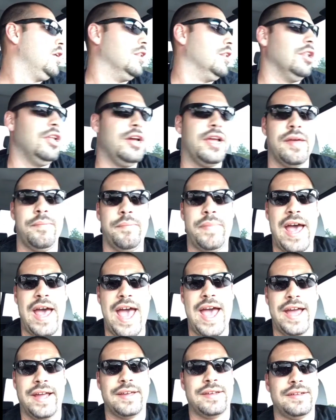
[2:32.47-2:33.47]
Looking
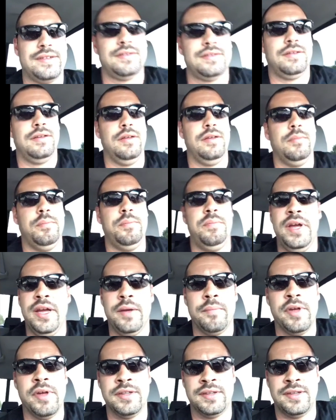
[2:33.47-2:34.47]
back, big
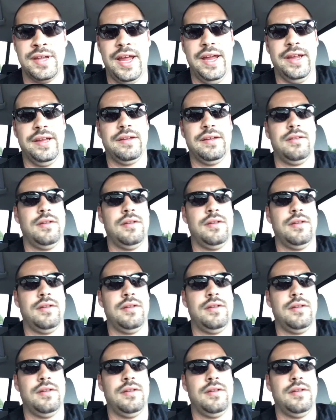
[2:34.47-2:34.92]
mistake.